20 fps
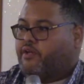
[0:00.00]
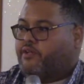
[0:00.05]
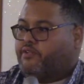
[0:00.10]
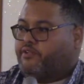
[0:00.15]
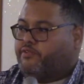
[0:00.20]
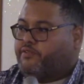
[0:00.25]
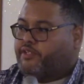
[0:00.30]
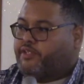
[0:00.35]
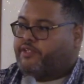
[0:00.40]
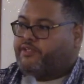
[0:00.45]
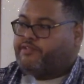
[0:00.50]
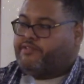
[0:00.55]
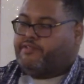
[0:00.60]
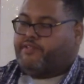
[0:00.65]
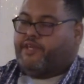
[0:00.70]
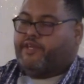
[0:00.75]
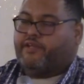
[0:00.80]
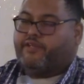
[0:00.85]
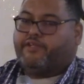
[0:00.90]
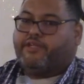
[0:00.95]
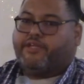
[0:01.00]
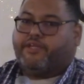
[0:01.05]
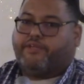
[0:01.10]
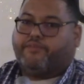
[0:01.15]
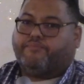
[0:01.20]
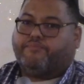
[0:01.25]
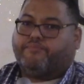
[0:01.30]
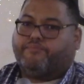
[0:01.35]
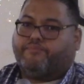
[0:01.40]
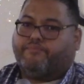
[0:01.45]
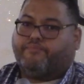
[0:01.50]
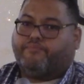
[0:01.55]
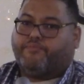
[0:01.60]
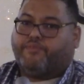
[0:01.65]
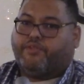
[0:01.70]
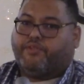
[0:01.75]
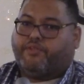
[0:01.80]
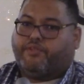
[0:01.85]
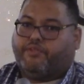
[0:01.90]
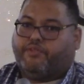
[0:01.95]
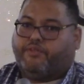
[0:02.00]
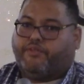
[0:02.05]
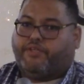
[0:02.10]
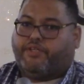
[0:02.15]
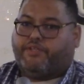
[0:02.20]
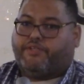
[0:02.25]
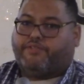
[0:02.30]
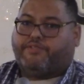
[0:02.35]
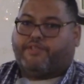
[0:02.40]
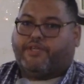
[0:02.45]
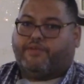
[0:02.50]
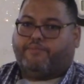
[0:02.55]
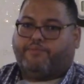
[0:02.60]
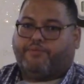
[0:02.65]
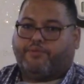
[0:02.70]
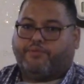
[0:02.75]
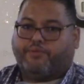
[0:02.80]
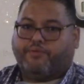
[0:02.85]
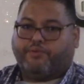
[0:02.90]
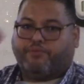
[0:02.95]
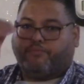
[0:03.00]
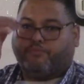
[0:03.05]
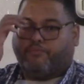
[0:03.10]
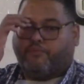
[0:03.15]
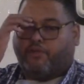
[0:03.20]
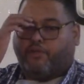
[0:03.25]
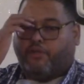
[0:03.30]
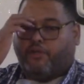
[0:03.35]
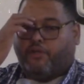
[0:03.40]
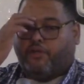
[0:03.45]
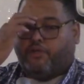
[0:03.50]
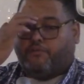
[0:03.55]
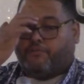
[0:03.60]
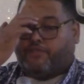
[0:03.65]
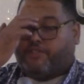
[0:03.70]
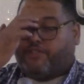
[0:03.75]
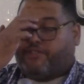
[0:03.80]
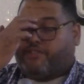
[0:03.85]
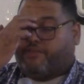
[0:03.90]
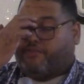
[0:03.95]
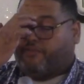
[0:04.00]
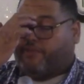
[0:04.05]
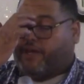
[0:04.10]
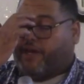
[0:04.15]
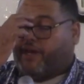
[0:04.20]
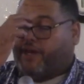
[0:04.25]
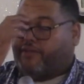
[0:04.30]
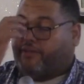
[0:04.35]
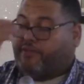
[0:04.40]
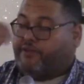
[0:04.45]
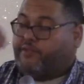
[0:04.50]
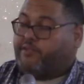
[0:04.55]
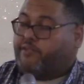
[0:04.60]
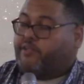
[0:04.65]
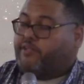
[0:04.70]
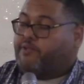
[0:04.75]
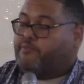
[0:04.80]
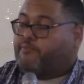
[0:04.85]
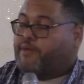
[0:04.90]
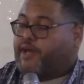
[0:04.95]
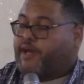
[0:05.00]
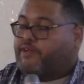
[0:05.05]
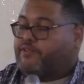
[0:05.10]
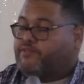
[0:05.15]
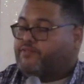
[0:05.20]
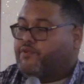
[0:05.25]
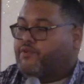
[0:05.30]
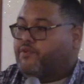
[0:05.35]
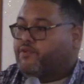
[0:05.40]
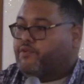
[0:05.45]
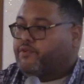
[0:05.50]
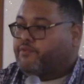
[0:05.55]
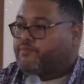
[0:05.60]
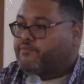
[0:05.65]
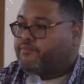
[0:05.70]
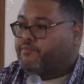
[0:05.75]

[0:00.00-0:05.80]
you need to stay clean. You need to stay pure. Because if not, they're going to come back stronger.